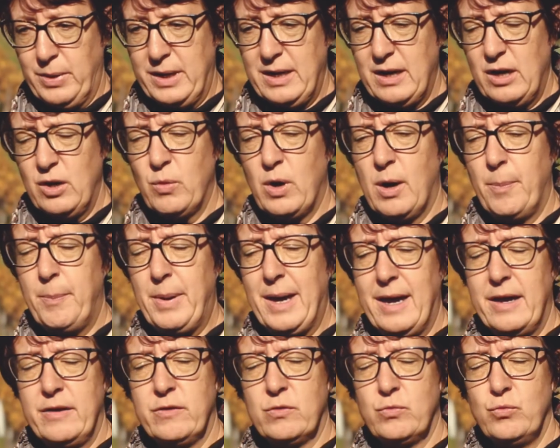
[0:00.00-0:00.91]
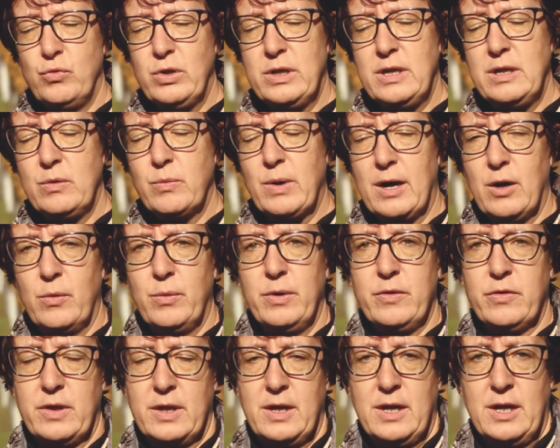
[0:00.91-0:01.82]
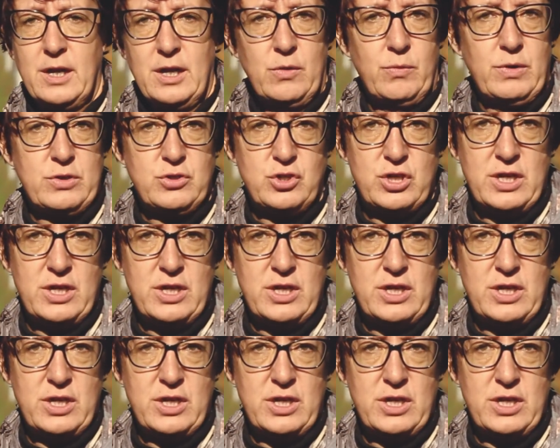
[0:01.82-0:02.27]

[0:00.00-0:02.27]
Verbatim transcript: Pinot Noir pairs really well with, with